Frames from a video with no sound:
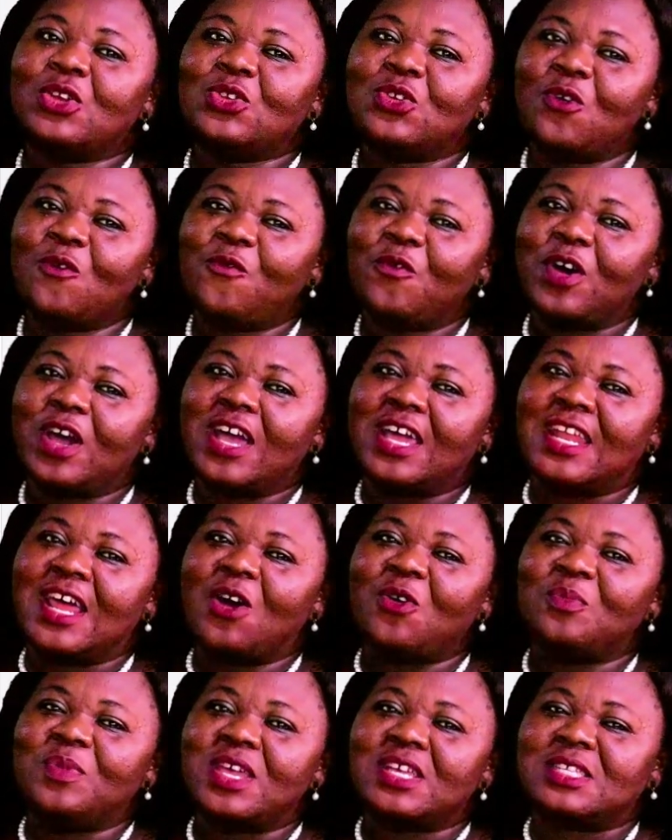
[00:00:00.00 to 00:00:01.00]
Don't forget,
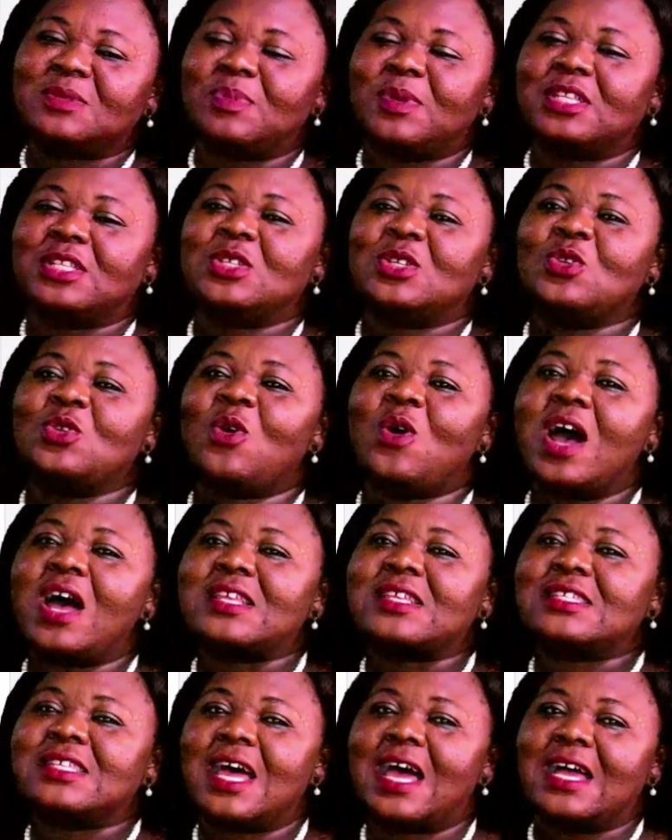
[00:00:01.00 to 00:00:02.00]
I will be expecting your
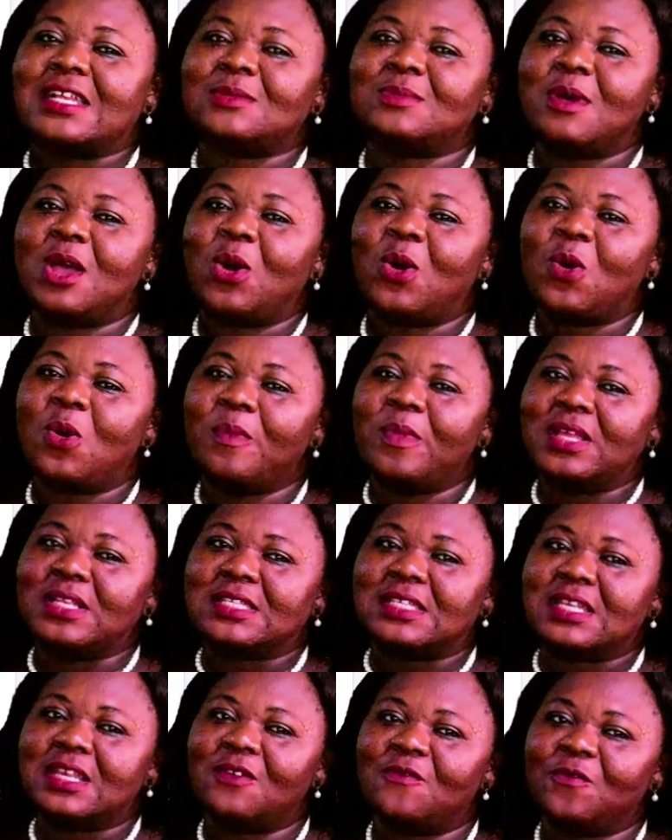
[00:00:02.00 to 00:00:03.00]
answer at my comment
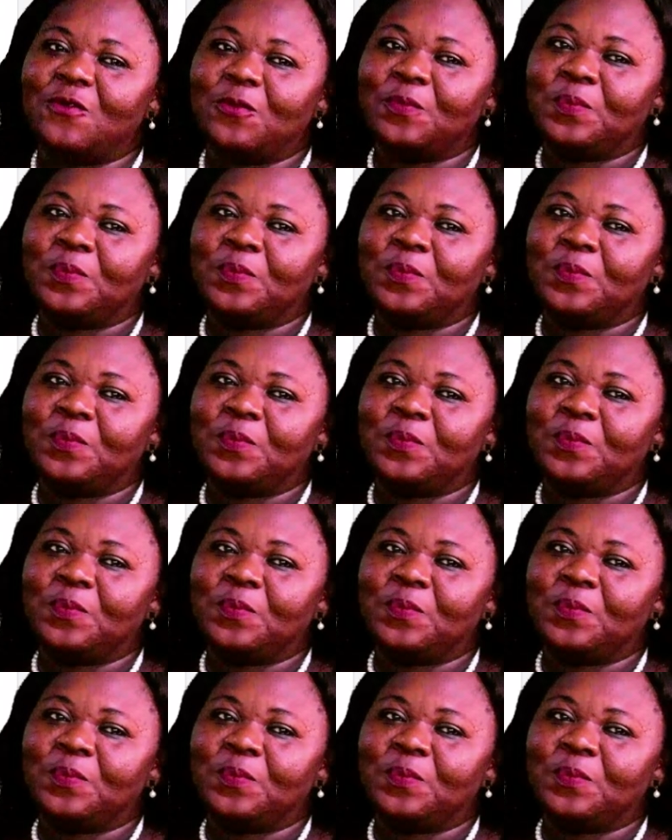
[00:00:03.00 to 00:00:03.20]
level.